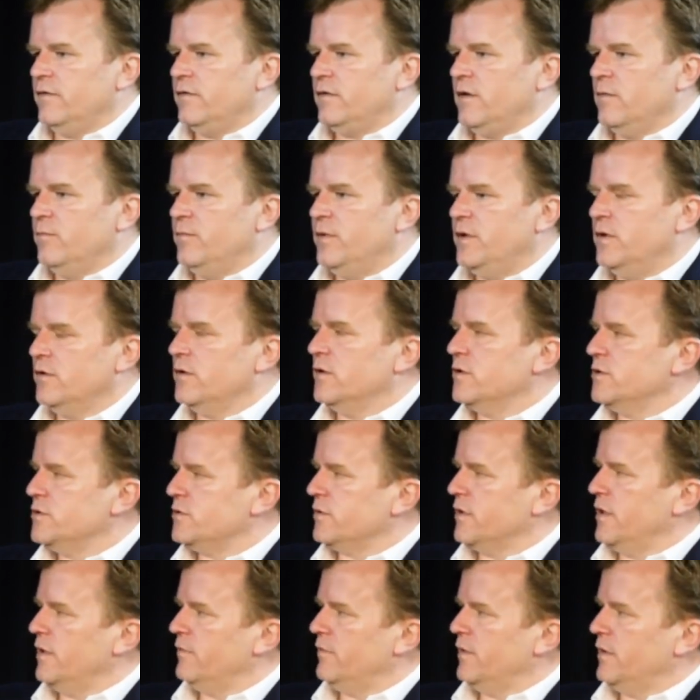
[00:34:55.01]

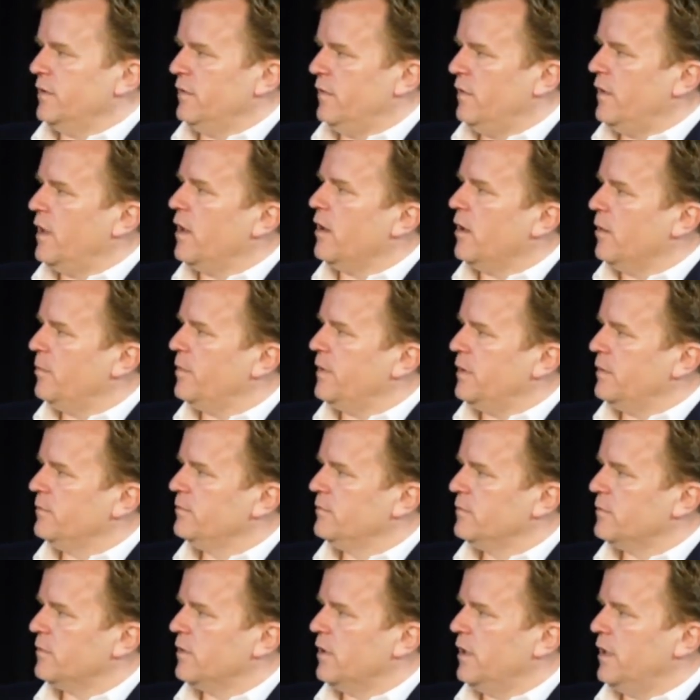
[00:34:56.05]
computer-driven therapy,
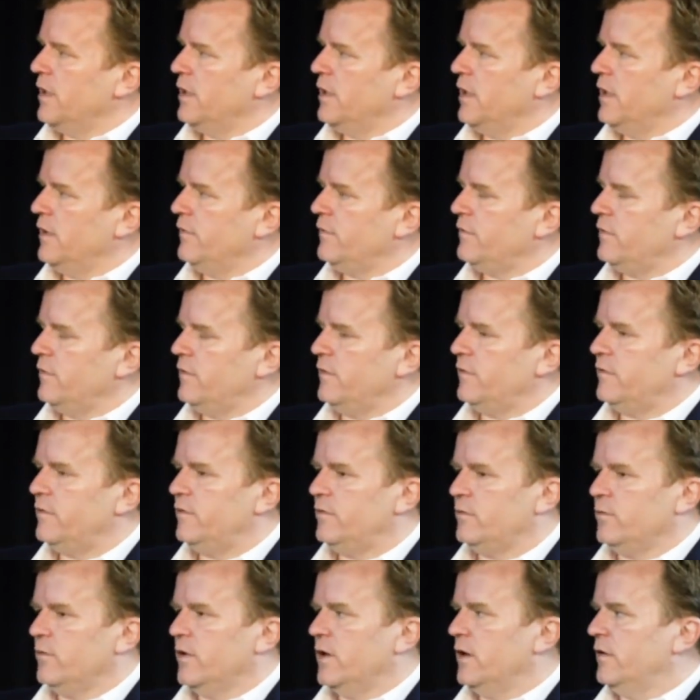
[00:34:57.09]
right? And so this
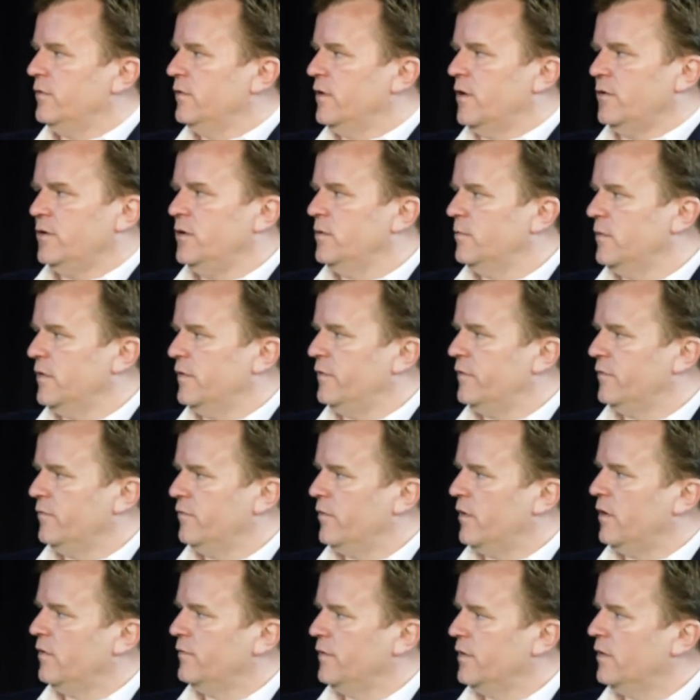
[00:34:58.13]
is where no human is
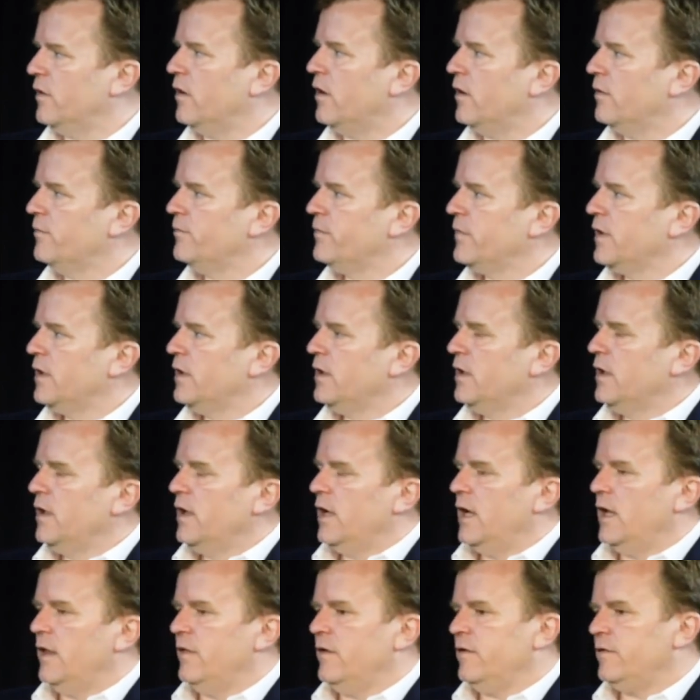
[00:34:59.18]
involved at all.
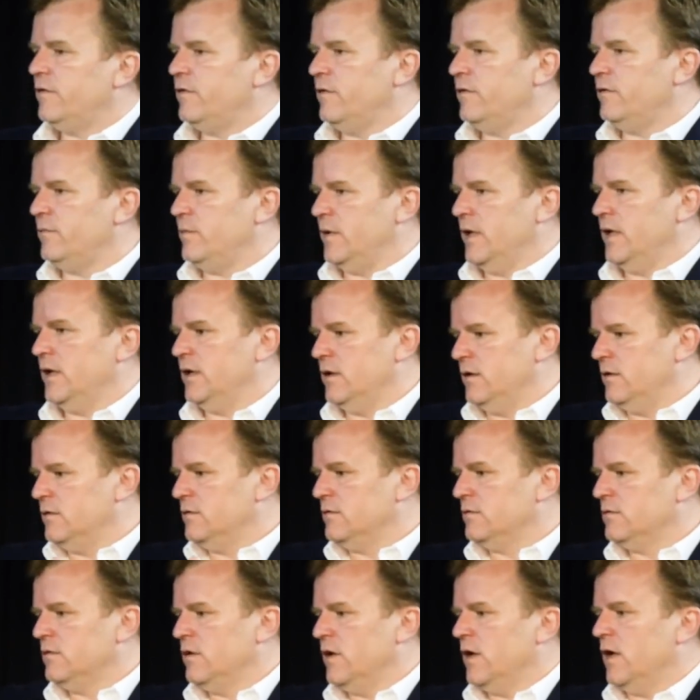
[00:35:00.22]
And this has
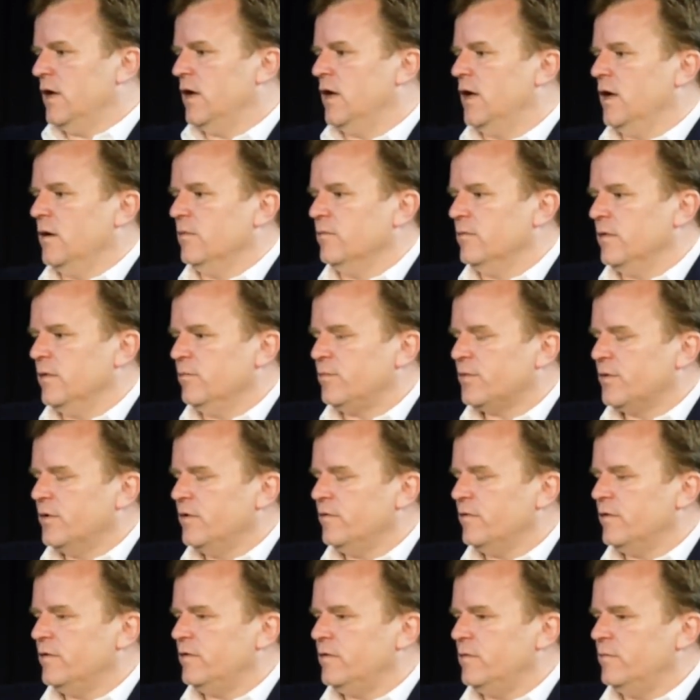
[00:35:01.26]
been
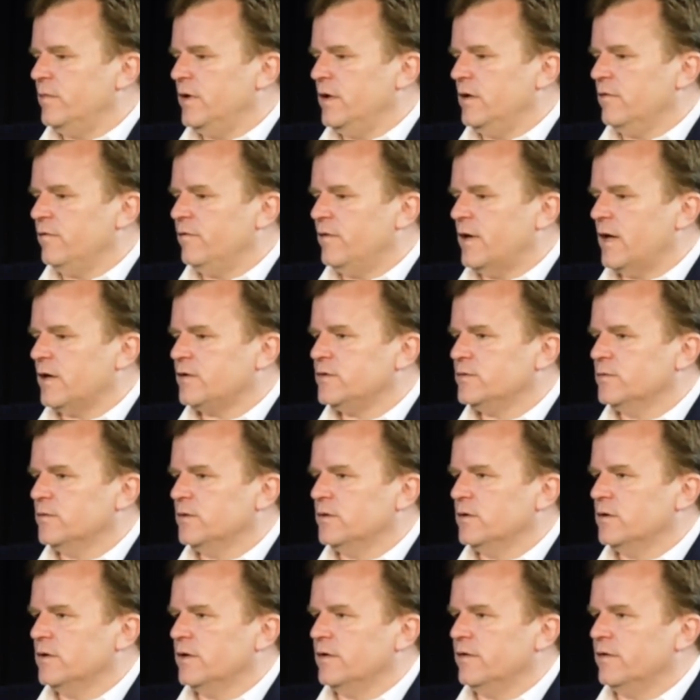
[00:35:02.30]
proven to be effectual